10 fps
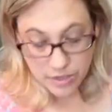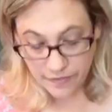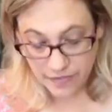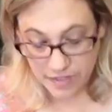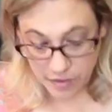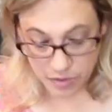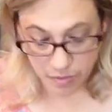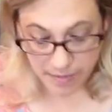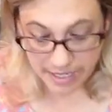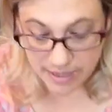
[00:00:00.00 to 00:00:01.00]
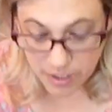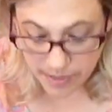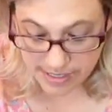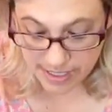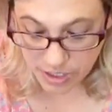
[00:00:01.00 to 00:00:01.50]
if those were made in the
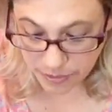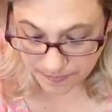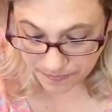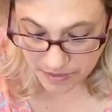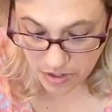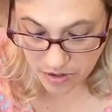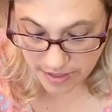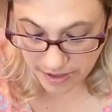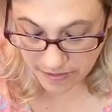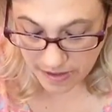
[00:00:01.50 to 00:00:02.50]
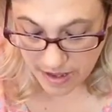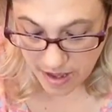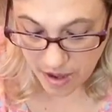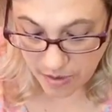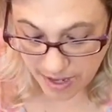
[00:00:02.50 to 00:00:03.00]
USA too, or there.
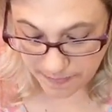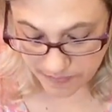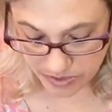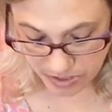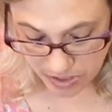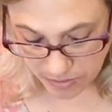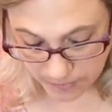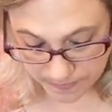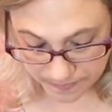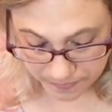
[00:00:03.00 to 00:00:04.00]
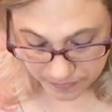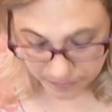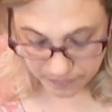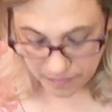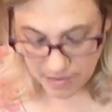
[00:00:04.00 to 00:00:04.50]
Okay, so
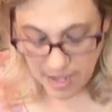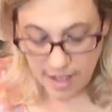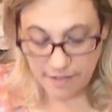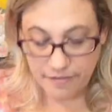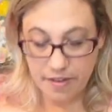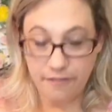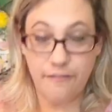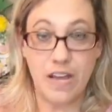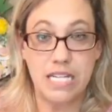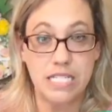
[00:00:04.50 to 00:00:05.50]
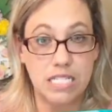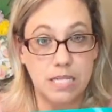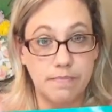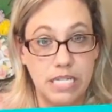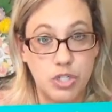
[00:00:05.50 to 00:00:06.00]
I've fuzzed my